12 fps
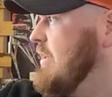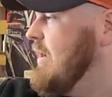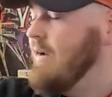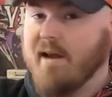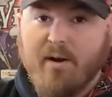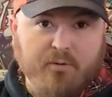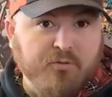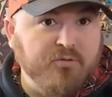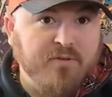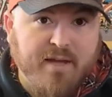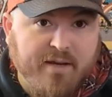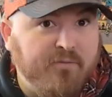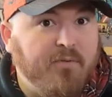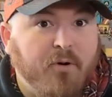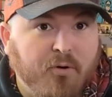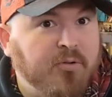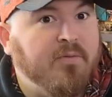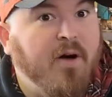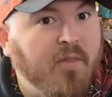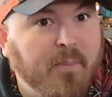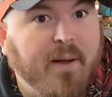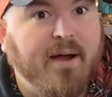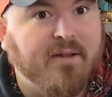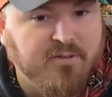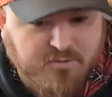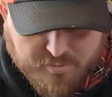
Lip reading: and I was taking photos of all the boxes,